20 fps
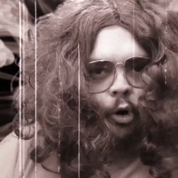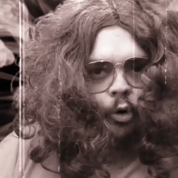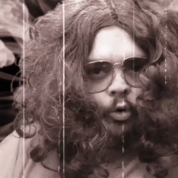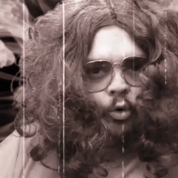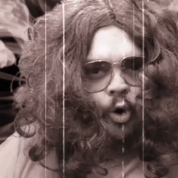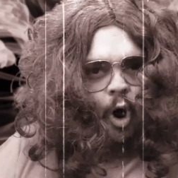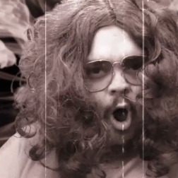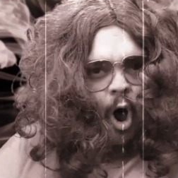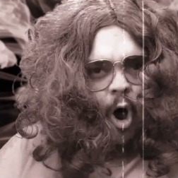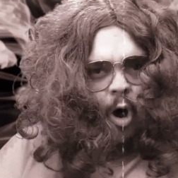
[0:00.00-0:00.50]

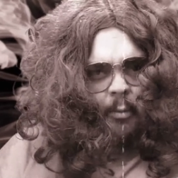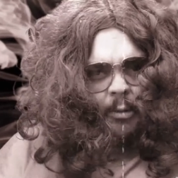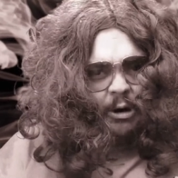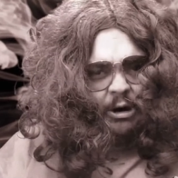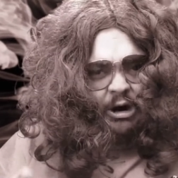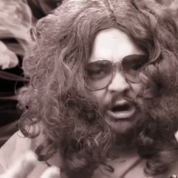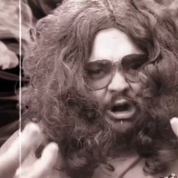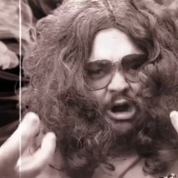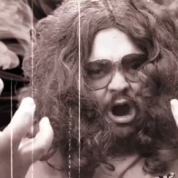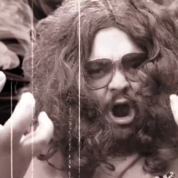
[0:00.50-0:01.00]

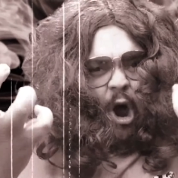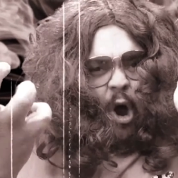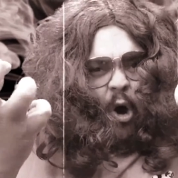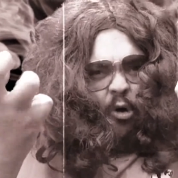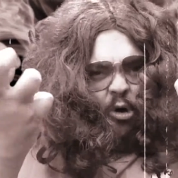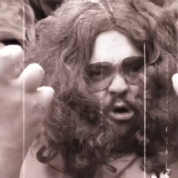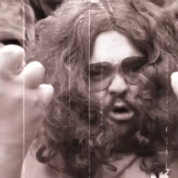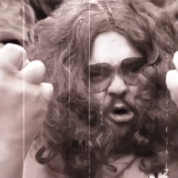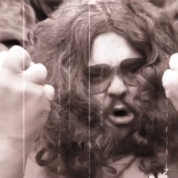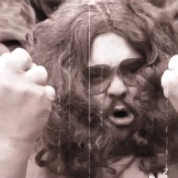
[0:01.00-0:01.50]

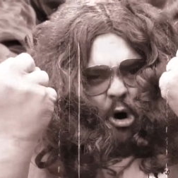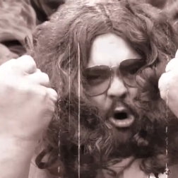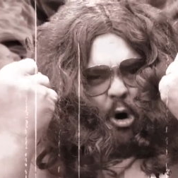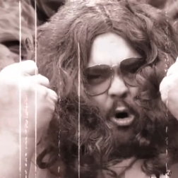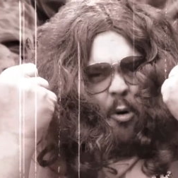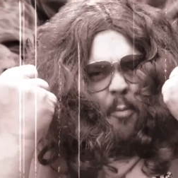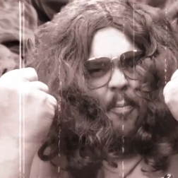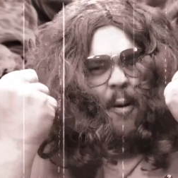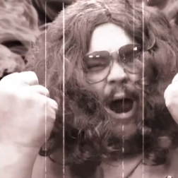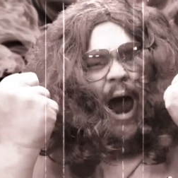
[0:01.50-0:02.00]
Romeo
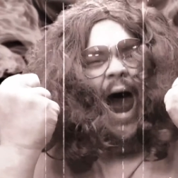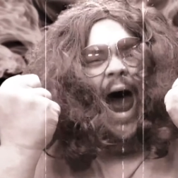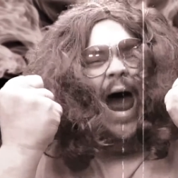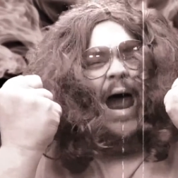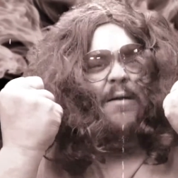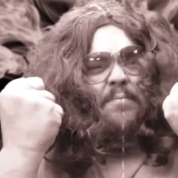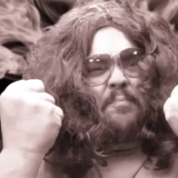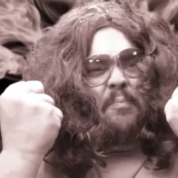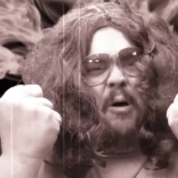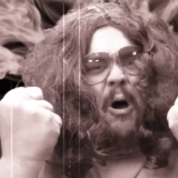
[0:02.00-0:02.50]
Cool
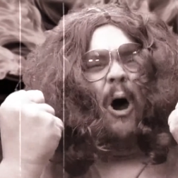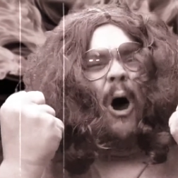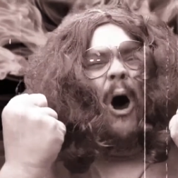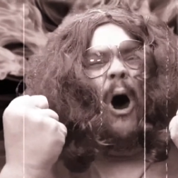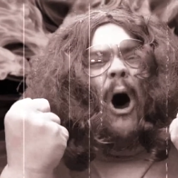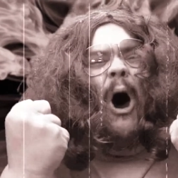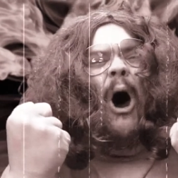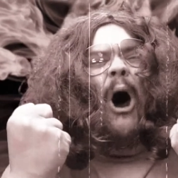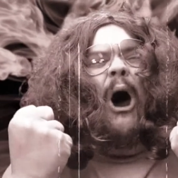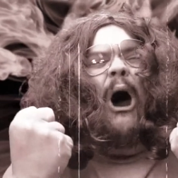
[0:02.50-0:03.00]
Bad
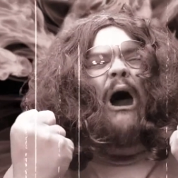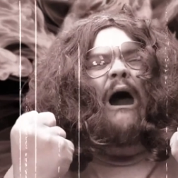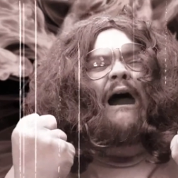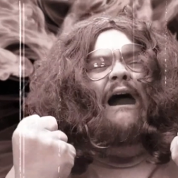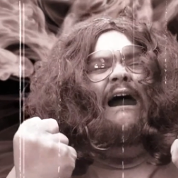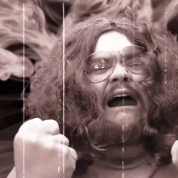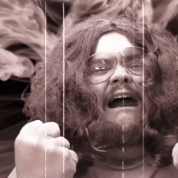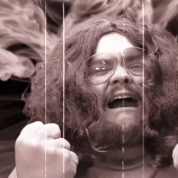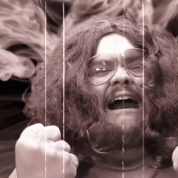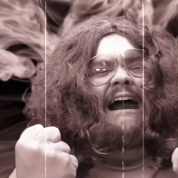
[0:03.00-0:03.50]
Boy!